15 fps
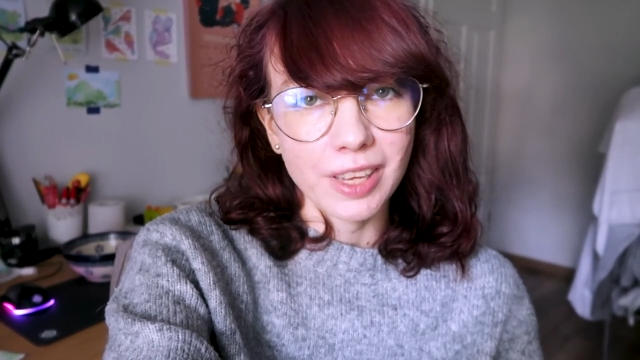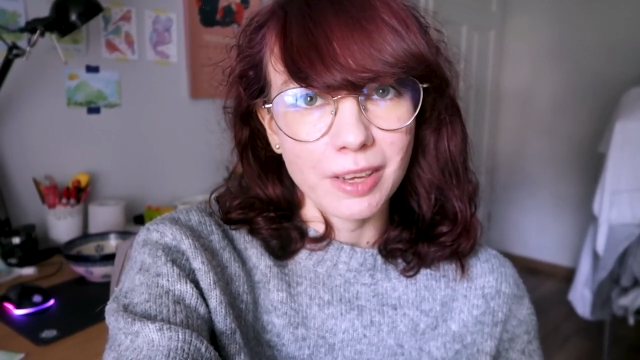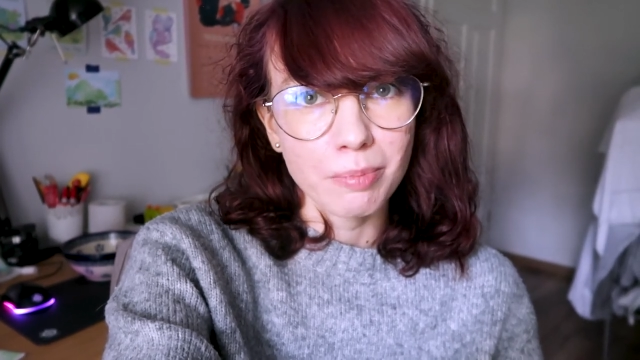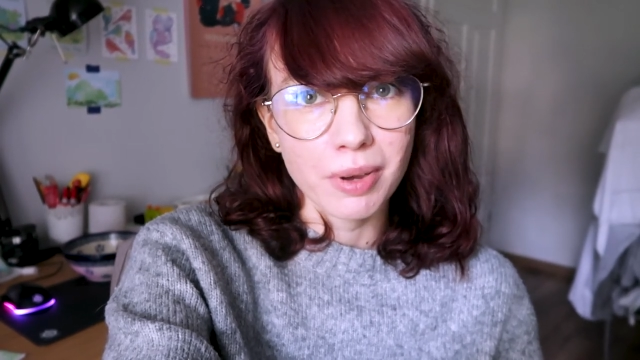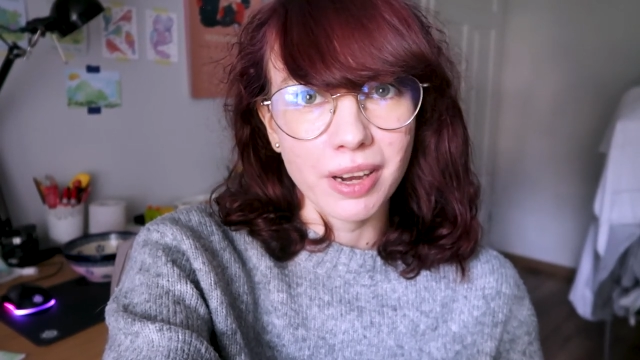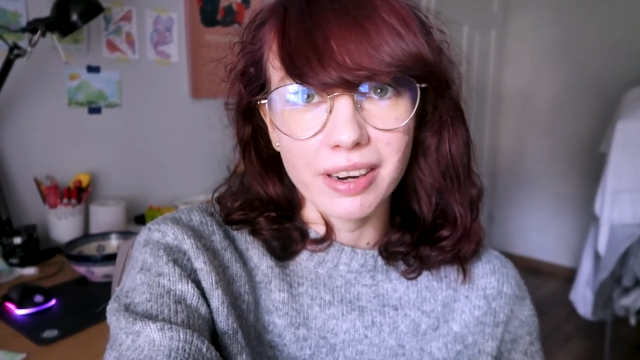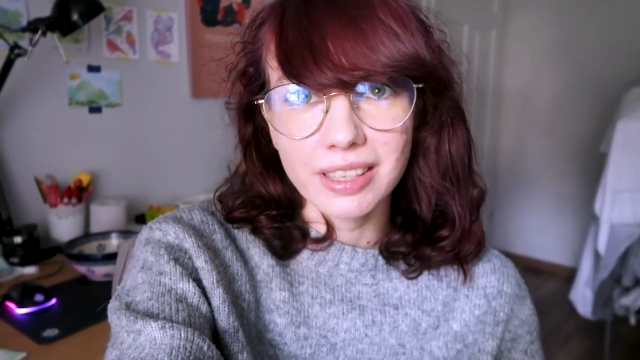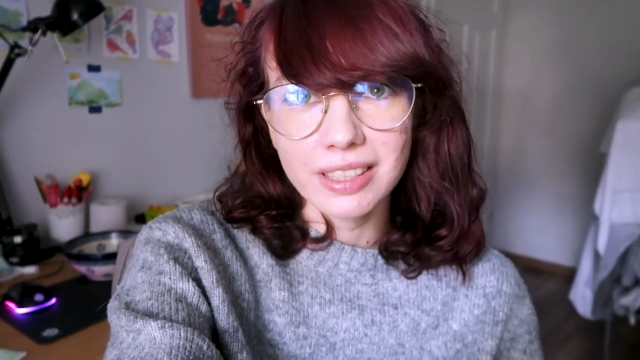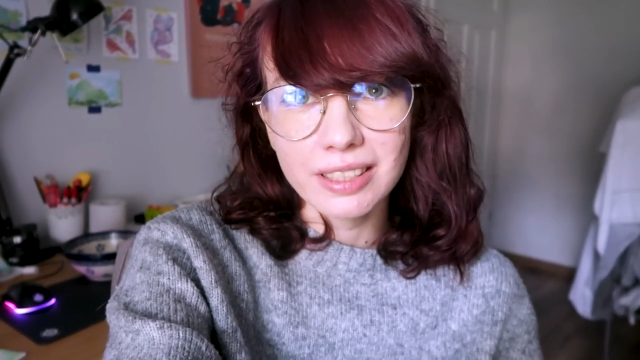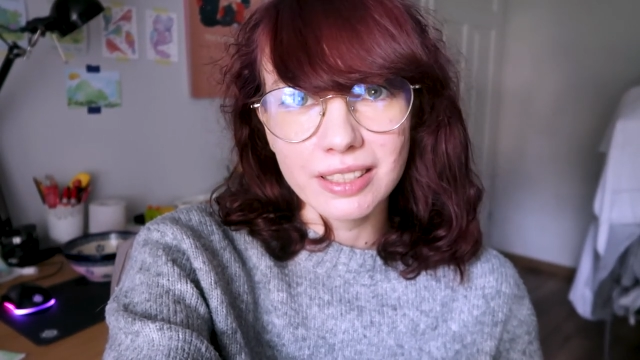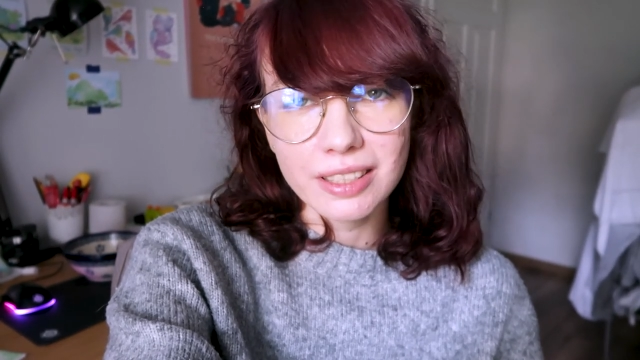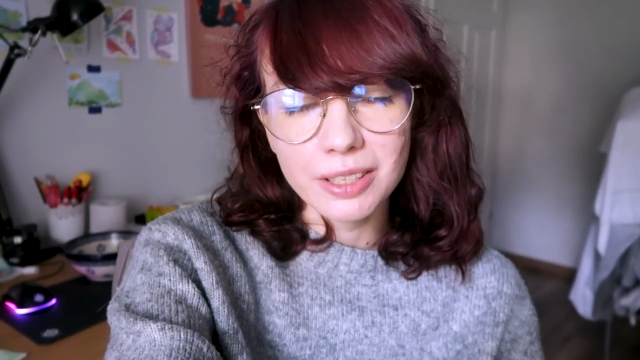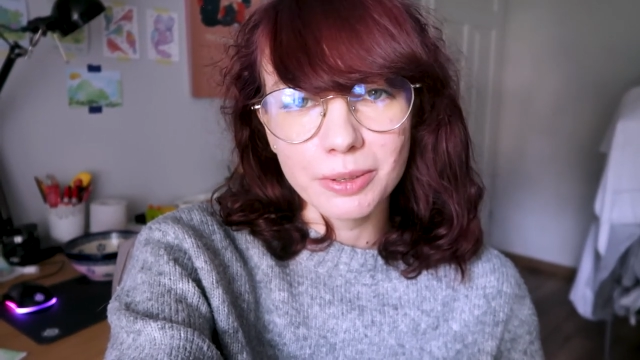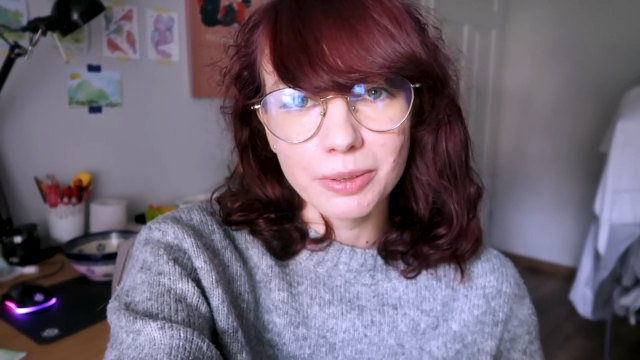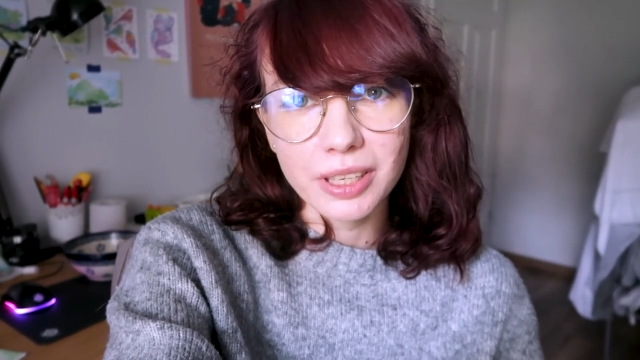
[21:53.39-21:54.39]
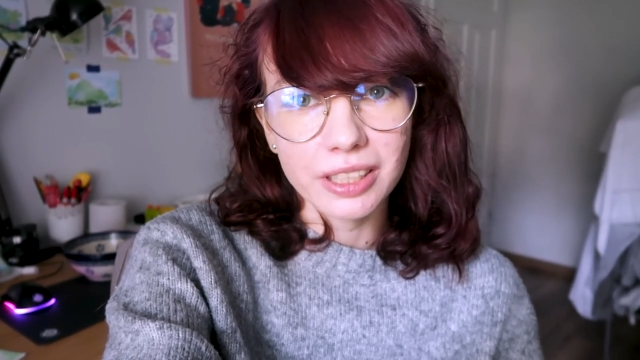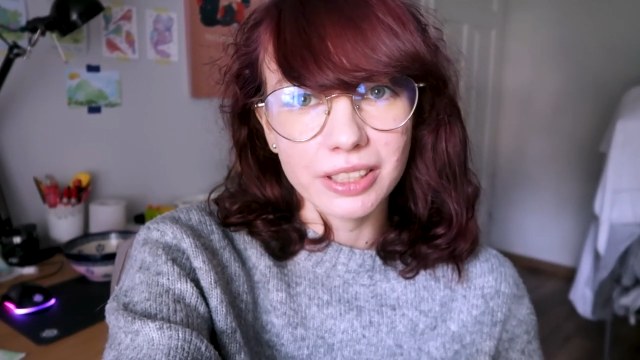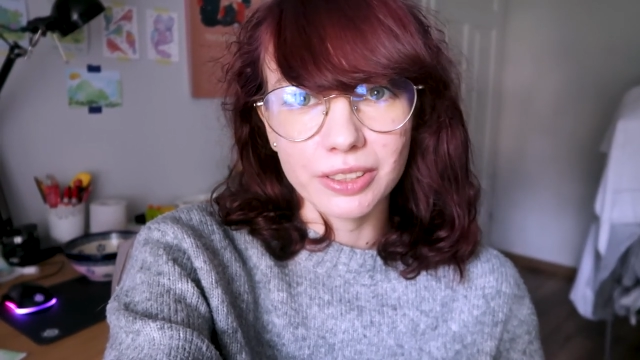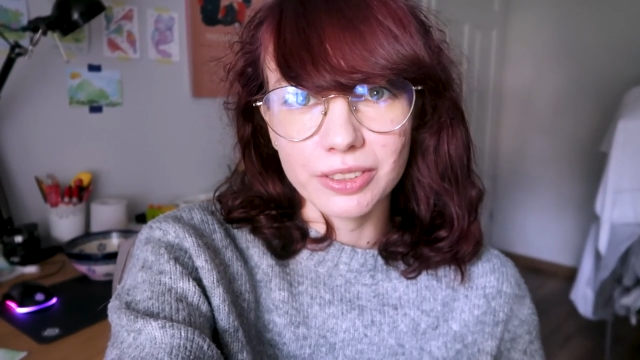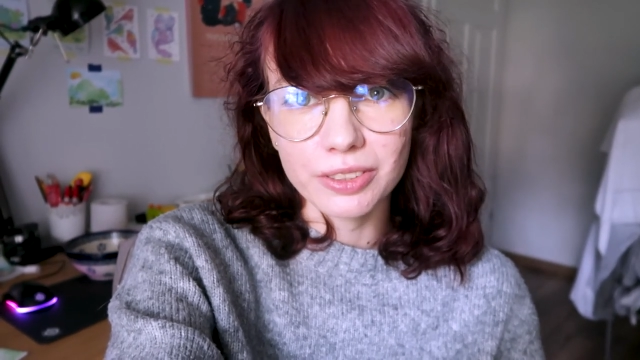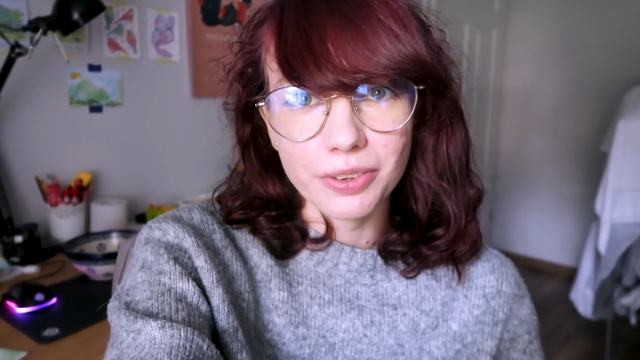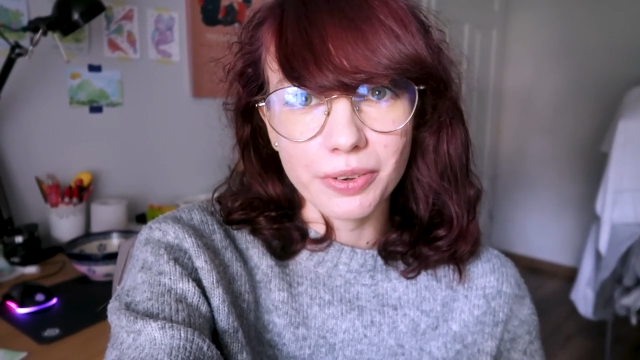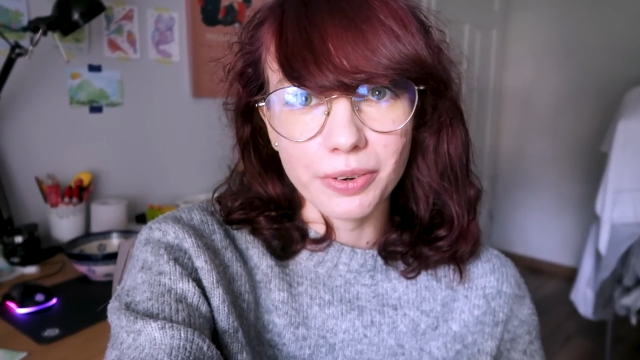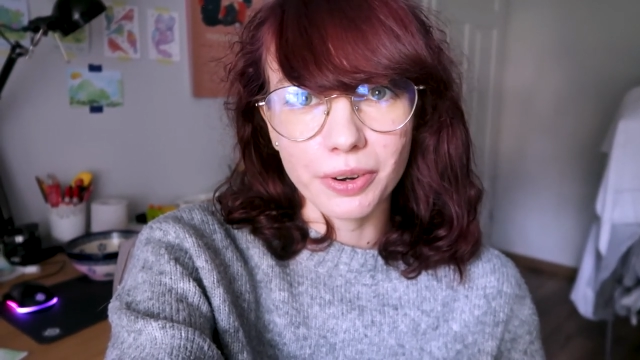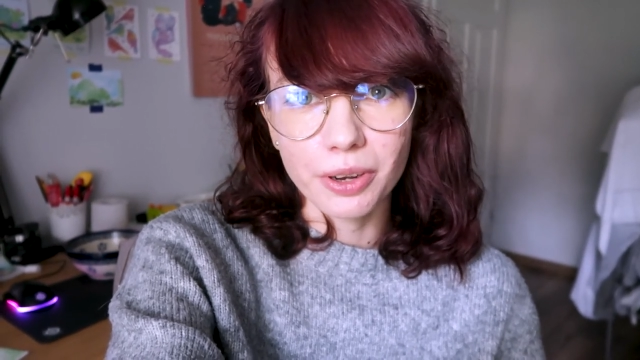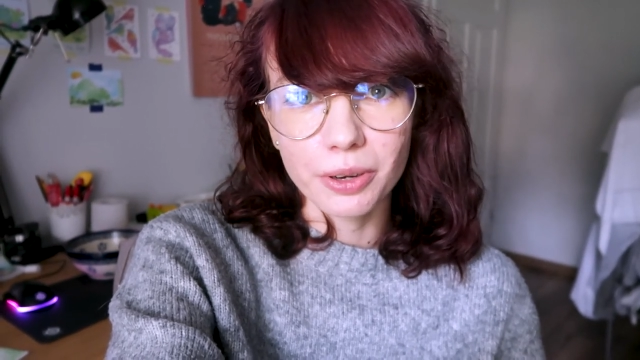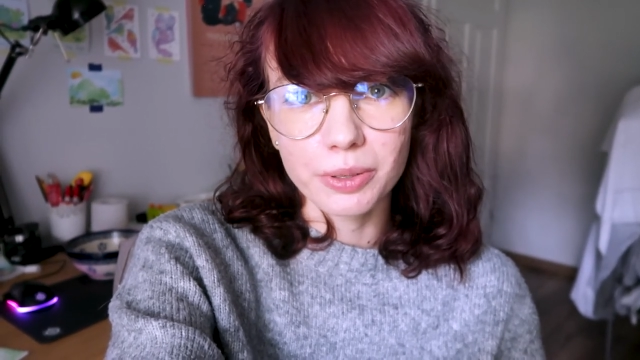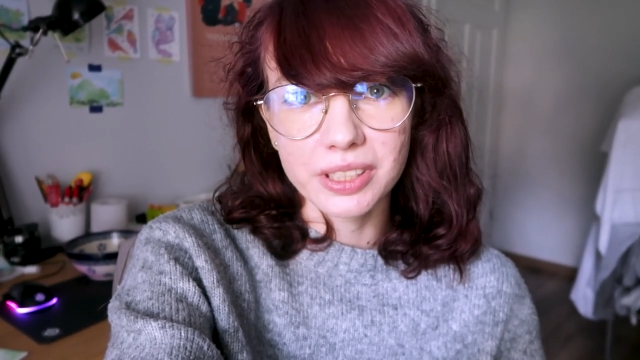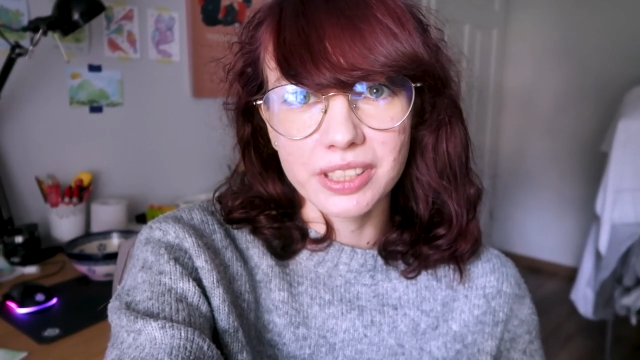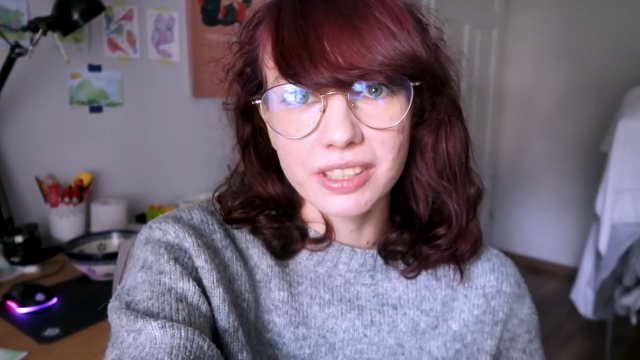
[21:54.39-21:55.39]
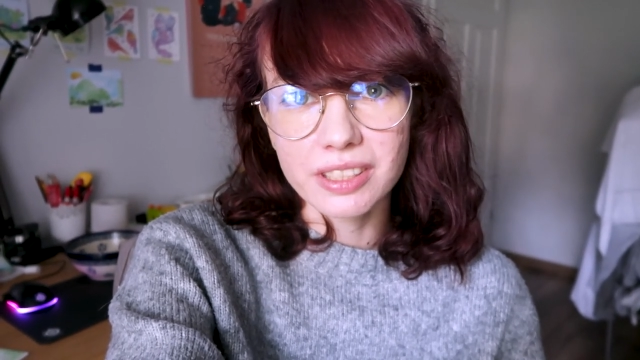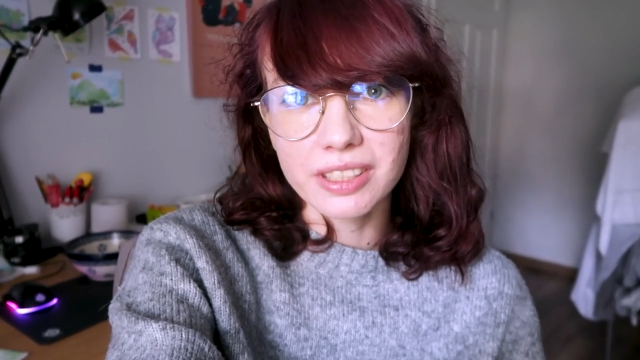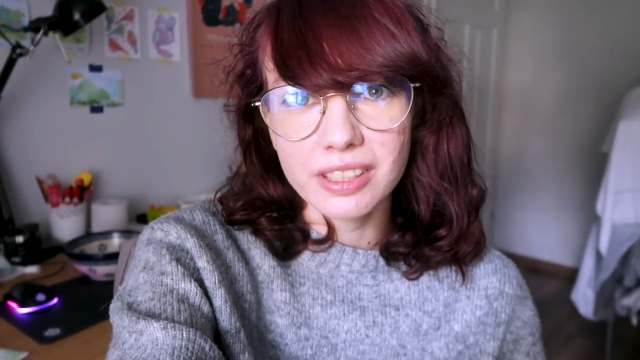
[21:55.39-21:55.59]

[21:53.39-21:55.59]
apparently you cannot grow on